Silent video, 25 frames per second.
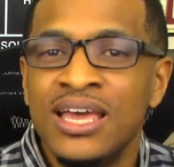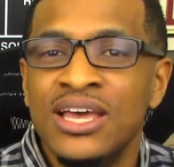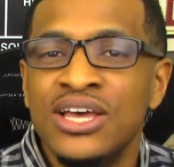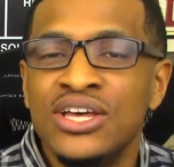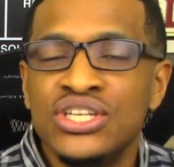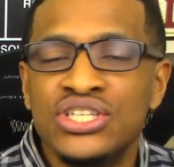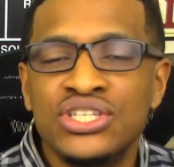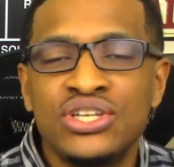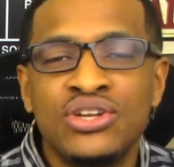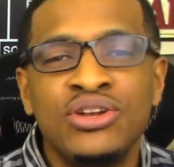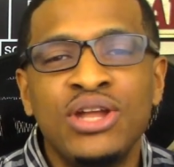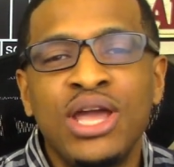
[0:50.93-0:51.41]

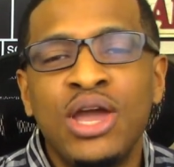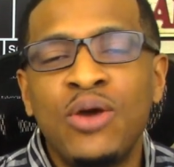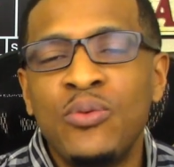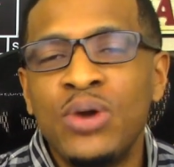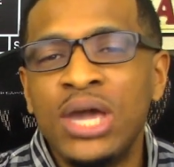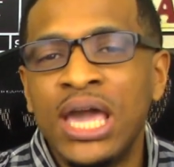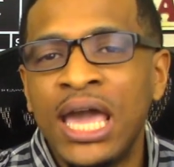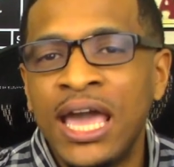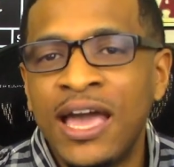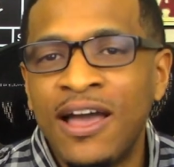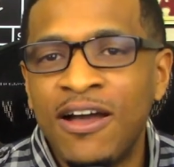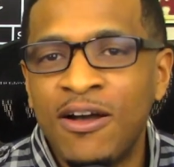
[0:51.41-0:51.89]
So now
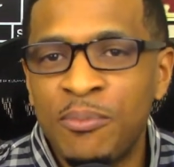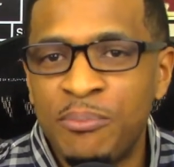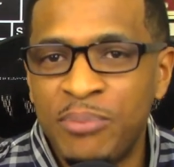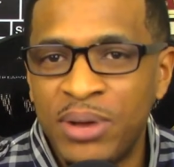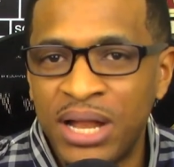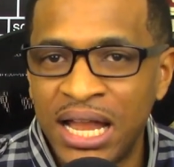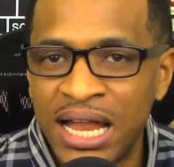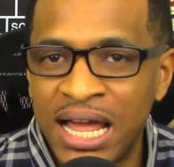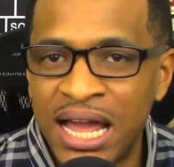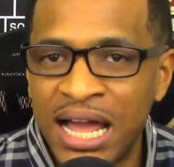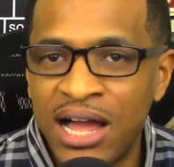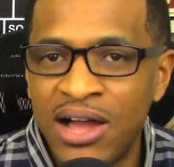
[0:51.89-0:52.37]
we have
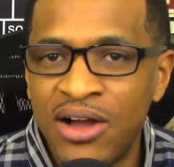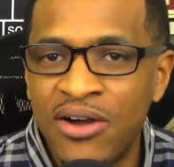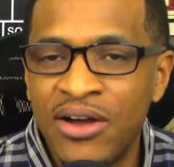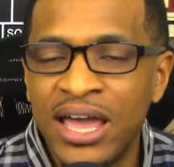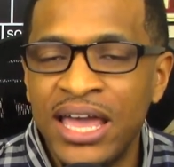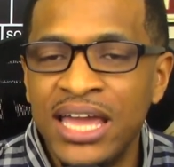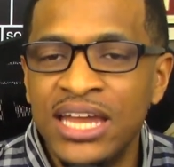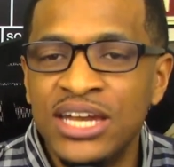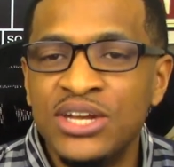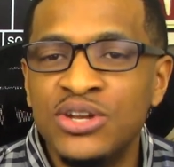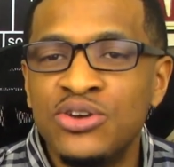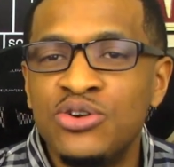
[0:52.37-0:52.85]
Bilal,
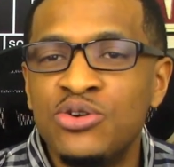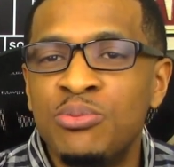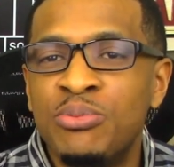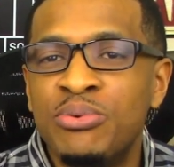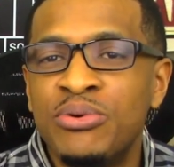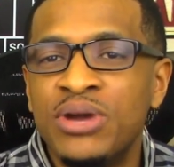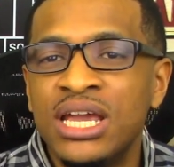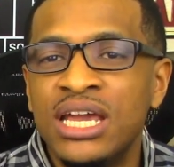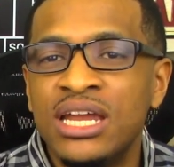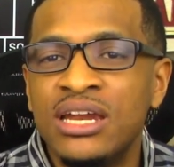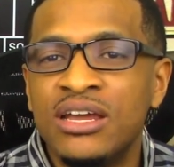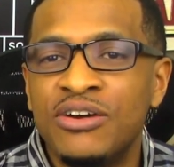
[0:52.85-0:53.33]
a new
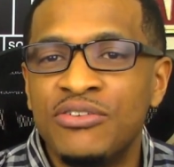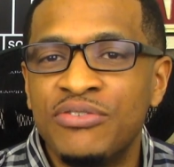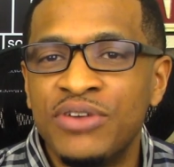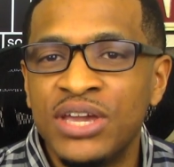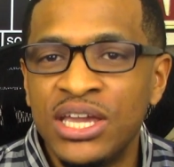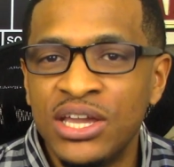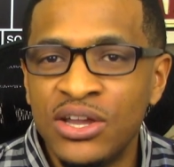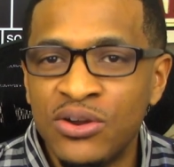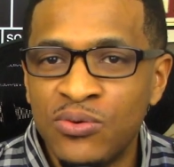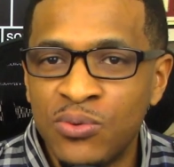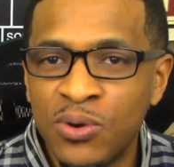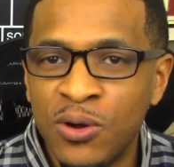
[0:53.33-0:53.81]
breed of
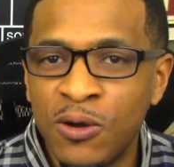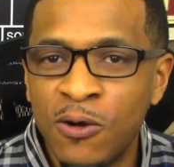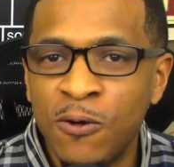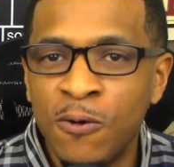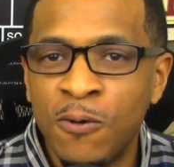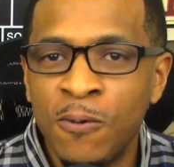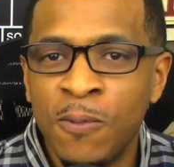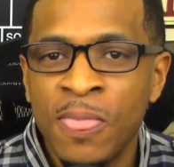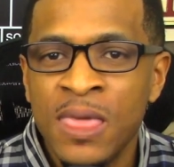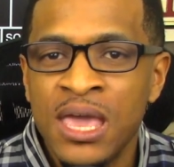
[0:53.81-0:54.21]
hero.